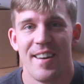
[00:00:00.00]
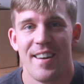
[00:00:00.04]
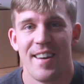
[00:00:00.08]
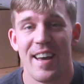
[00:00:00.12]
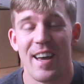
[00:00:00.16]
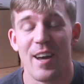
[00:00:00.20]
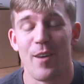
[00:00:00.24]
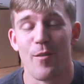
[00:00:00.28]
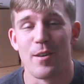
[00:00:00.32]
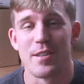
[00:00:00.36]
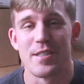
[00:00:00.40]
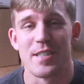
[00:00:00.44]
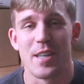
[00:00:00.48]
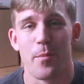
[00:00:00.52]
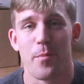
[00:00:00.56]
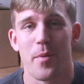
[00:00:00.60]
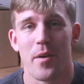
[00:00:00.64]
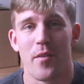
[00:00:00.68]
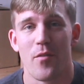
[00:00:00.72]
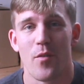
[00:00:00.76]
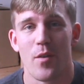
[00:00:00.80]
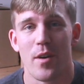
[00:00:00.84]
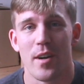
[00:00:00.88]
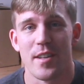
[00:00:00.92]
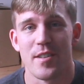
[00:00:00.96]
Hey, what's up
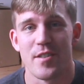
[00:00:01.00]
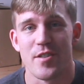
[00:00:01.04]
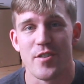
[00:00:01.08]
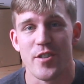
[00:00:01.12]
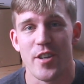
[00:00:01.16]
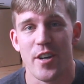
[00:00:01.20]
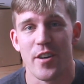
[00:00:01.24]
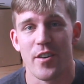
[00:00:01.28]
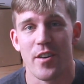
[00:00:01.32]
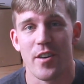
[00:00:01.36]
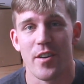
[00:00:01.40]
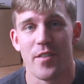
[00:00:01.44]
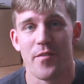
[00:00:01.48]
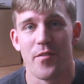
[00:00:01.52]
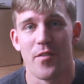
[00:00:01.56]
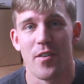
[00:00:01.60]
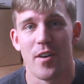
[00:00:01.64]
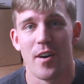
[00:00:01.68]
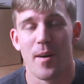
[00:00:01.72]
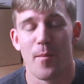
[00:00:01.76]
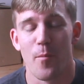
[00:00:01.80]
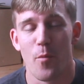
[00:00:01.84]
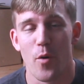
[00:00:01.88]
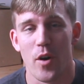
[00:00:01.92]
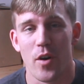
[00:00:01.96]
everyone? It's Jared
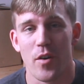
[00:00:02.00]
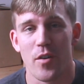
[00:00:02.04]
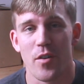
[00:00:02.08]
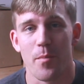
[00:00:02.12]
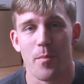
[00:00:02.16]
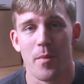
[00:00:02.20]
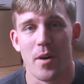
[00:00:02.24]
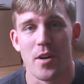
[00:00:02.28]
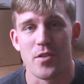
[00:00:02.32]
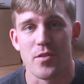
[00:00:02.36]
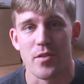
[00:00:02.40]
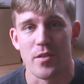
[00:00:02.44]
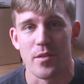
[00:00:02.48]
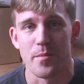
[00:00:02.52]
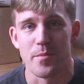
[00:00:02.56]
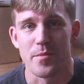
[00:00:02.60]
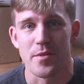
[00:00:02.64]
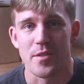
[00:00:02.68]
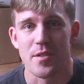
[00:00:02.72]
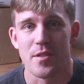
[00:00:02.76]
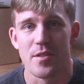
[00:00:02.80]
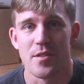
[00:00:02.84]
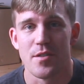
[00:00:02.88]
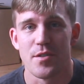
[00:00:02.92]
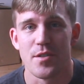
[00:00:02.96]
from One Earth Mushrooms.